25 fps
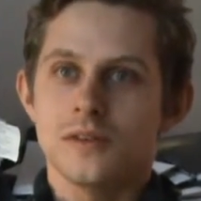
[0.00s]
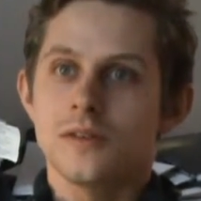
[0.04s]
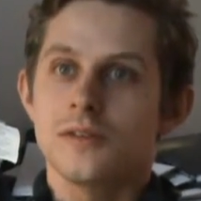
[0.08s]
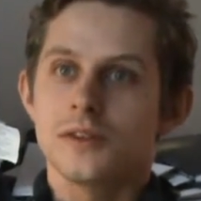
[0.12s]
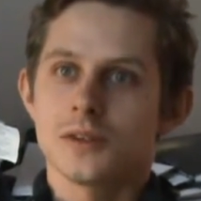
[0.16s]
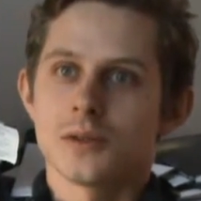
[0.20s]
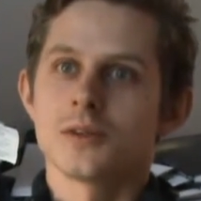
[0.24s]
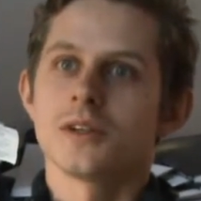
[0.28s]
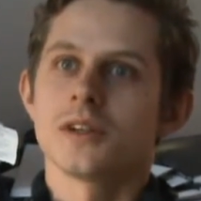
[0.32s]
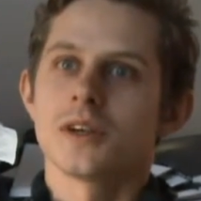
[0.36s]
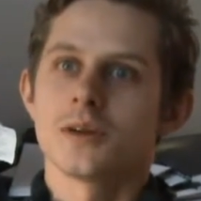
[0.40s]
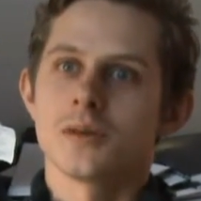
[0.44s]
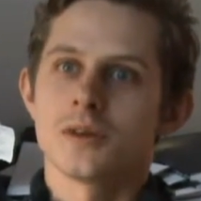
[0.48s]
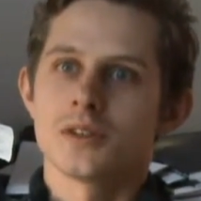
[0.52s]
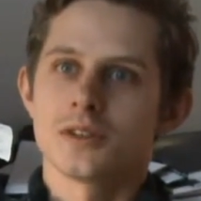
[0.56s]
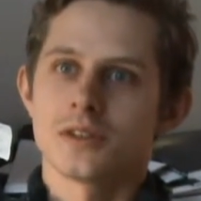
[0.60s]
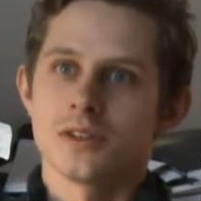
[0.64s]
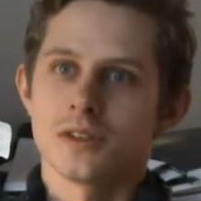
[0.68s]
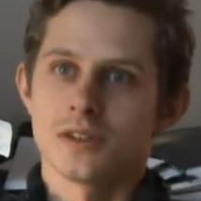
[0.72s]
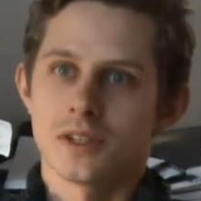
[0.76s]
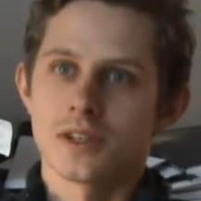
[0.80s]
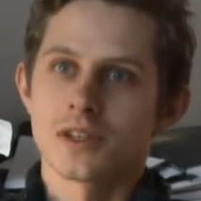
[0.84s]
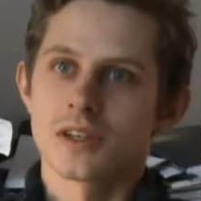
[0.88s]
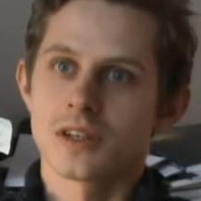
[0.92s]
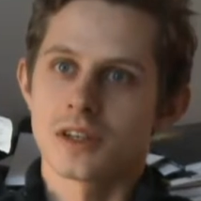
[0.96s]
photonic
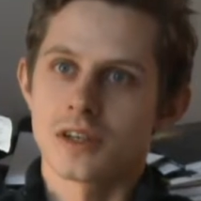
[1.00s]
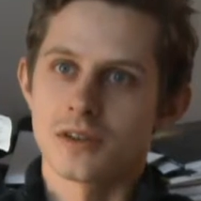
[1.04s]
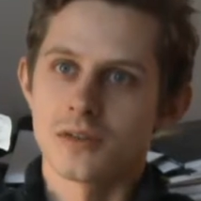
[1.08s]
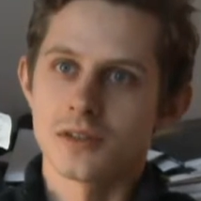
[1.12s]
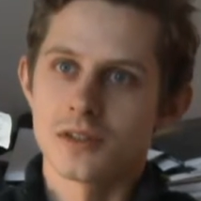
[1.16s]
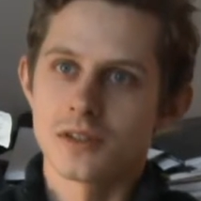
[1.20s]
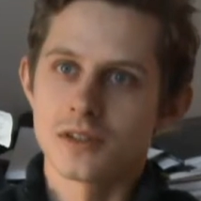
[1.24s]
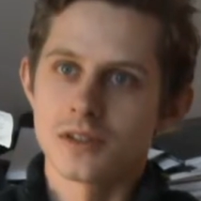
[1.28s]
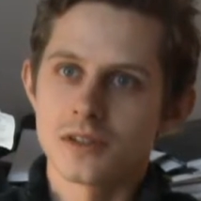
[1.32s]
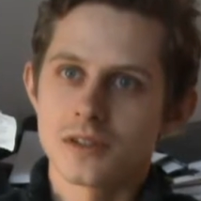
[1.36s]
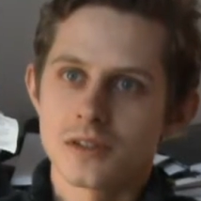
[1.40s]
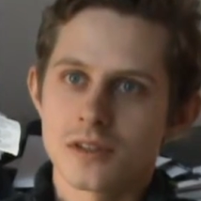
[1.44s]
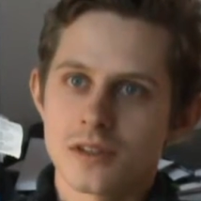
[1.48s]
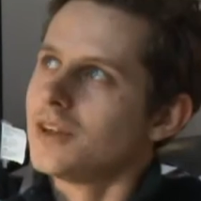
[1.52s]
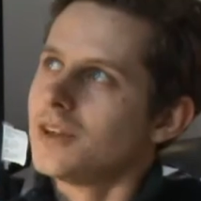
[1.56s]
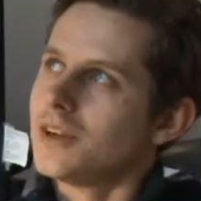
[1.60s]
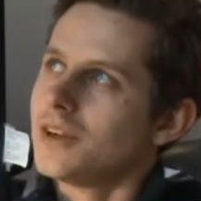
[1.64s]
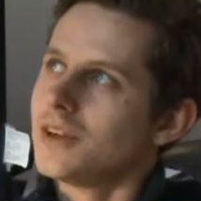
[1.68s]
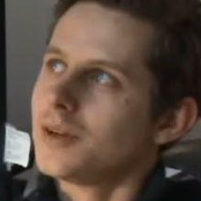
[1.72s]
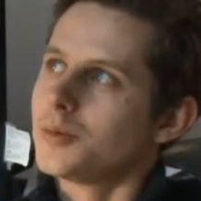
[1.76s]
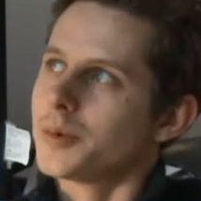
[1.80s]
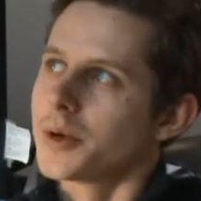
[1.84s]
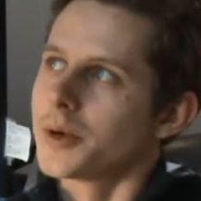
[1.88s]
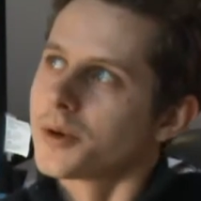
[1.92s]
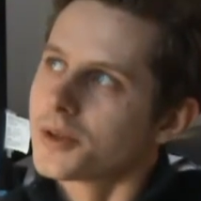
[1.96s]
crystal nanocavities.
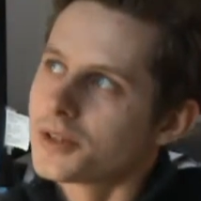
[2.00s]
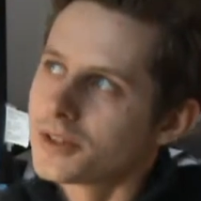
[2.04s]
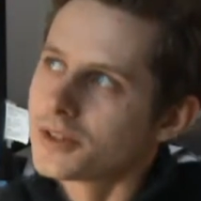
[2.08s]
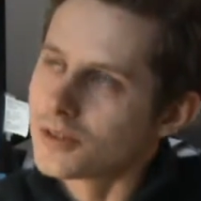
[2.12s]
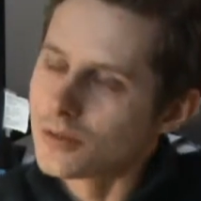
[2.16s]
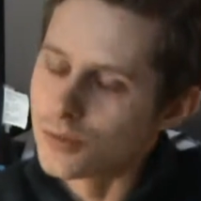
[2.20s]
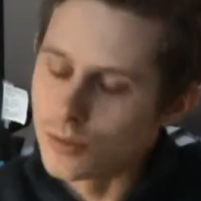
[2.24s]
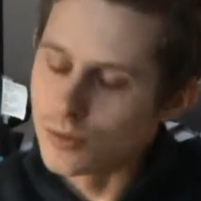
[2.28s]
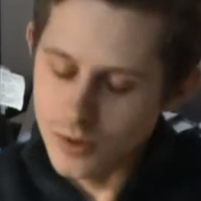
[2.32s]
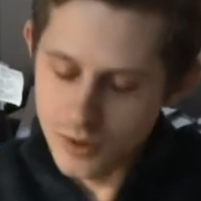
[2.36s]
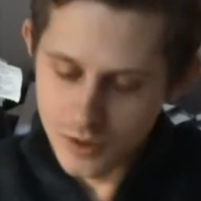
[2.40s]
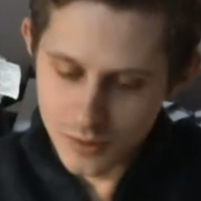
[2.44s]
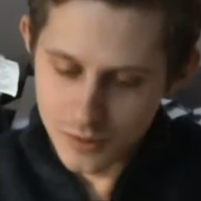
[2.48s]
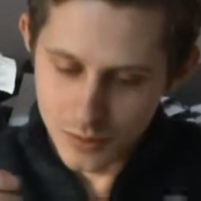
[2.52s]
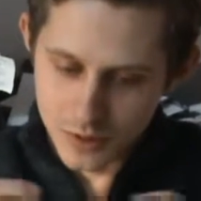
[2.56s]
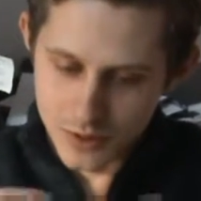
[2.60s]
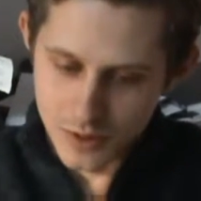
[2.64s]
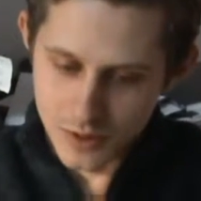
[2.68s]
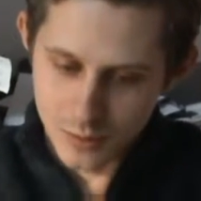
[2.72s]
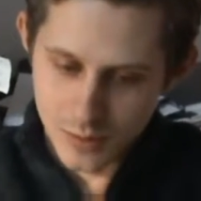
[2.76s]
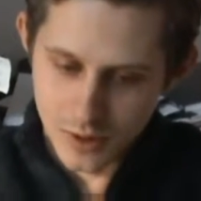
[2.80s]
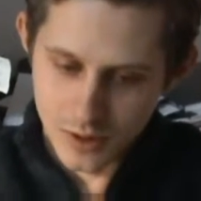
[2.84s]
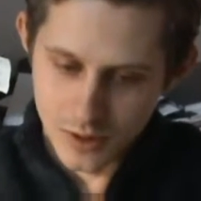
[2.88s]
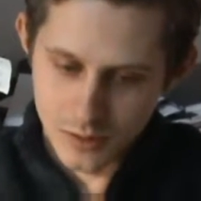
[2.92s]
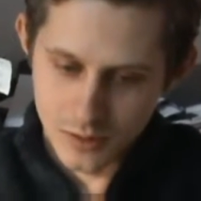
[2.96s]
My recent work was
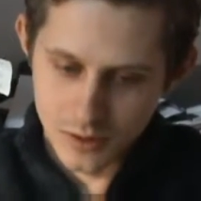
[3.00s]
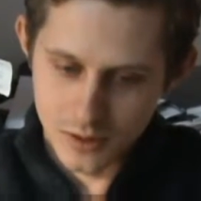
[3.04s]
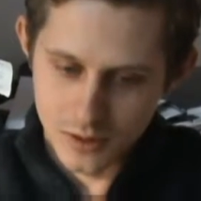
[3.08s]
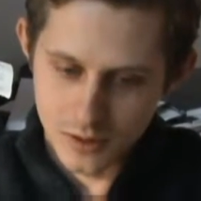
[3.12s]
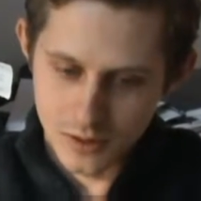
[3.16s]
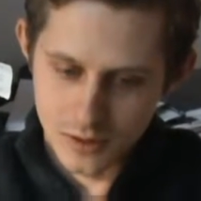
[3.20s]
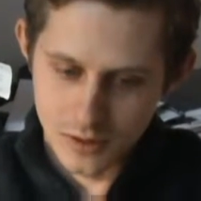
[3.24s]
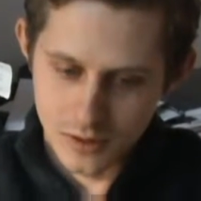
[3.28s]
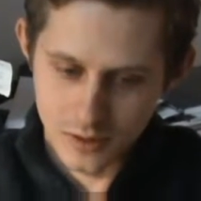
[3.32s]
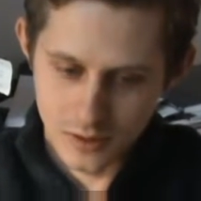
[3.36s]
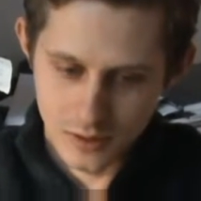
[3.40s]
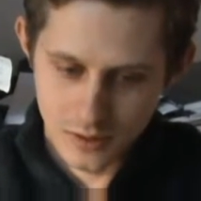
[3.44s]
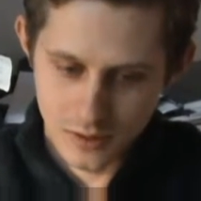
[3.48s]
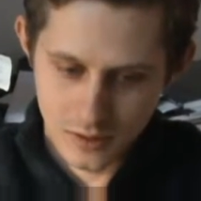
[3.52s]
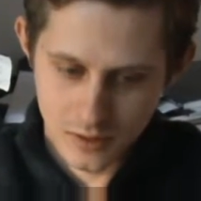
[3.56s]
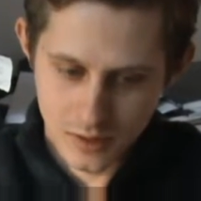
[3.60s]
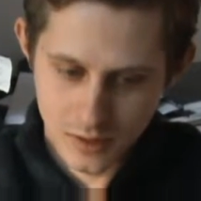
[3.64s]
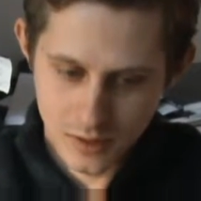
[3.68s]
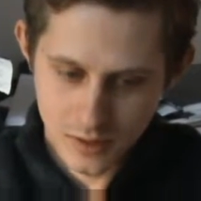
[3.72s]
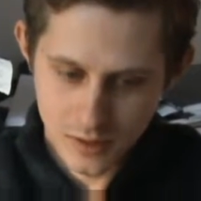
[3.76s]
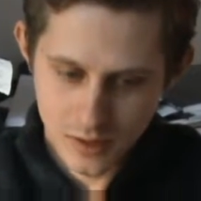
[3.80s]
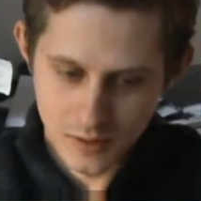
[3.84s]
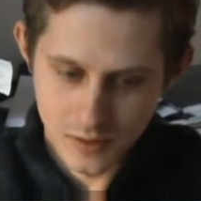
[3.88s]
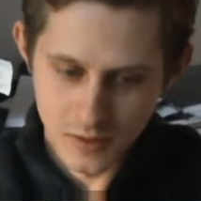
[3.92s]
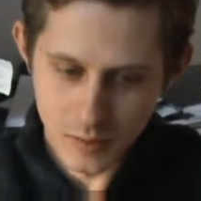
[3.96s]
about
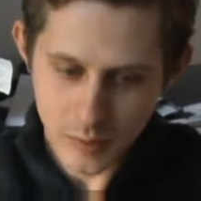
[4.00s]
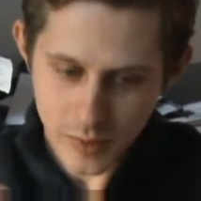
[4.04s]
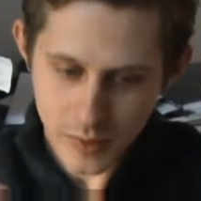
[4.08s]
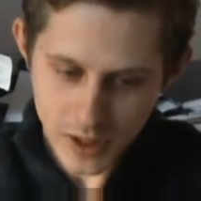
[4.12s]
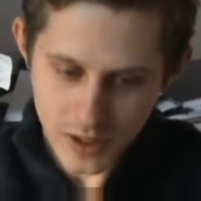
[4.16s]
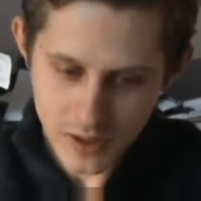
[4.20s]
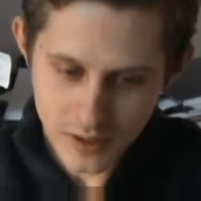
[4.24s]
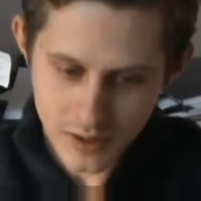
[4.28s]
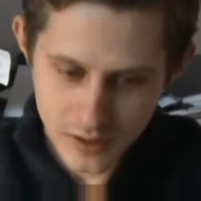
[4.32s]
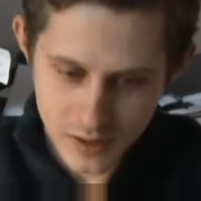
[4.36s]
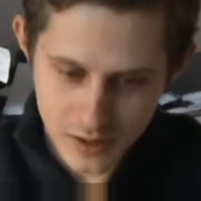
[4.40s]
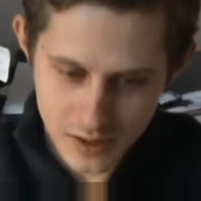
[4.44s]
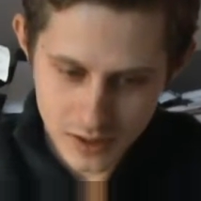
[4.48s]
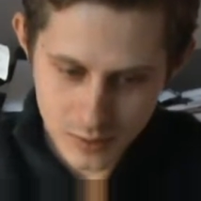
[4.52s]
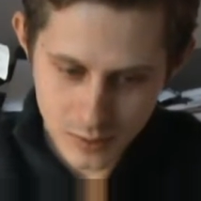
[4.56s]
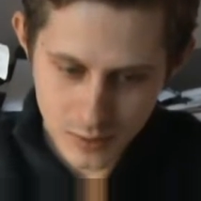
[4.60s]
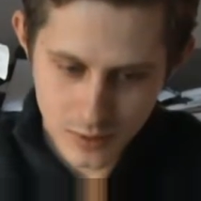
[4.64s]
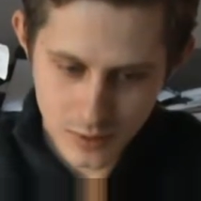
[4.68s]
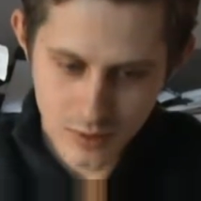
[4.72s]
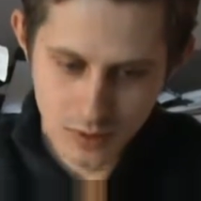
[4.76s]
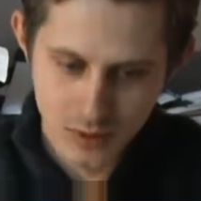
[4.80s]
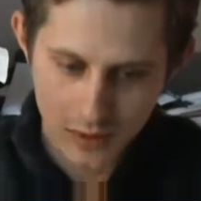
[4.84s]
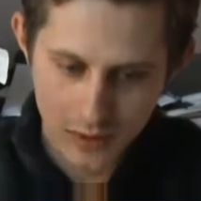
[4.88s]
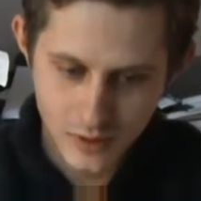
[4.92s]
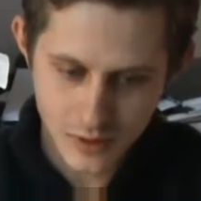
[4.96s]
the mechanism
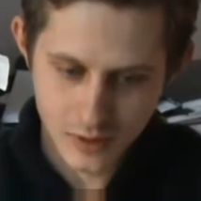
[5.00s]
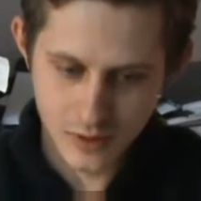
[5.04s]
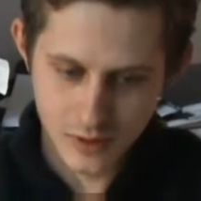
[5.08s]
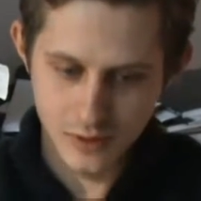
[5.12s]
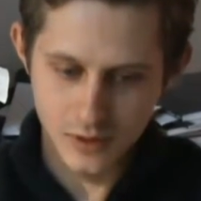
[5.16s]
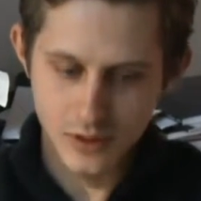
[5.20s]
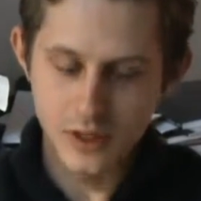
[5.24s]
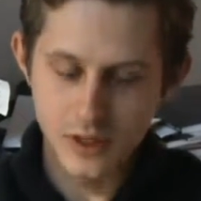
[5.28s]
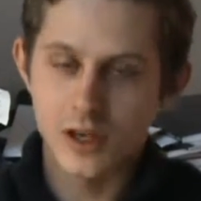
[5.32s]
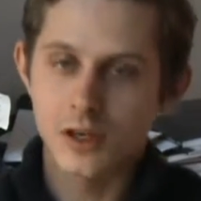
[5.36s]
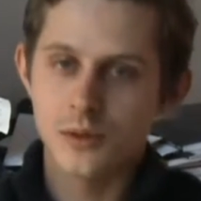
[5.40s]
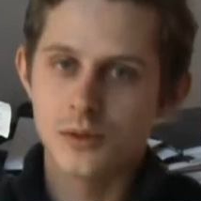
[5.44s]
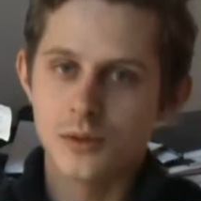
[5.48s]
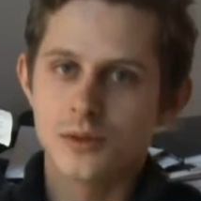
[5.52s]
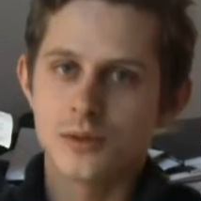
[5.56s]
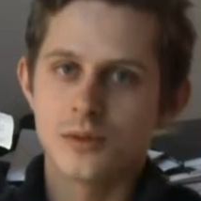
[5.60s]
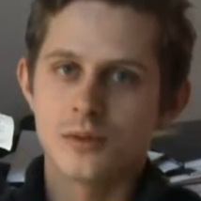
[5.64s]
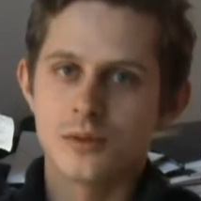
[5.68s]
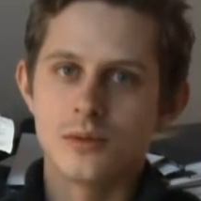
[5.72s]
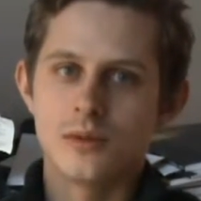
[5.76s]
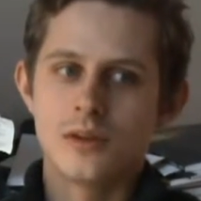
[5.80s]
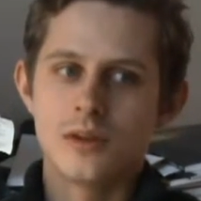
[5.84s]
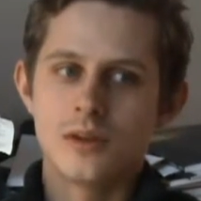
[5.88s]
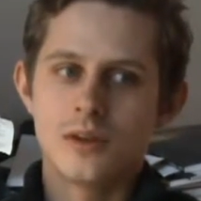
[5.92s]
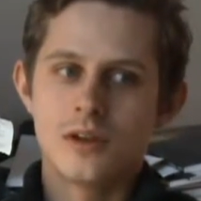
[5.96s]
on how
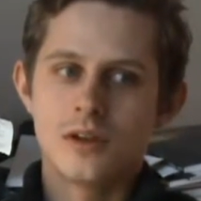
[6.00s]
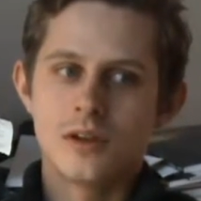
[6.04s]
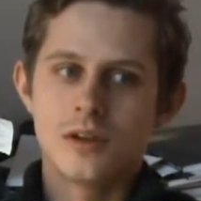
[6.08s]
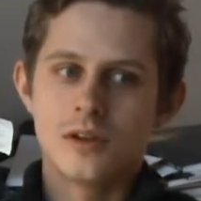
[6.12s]
to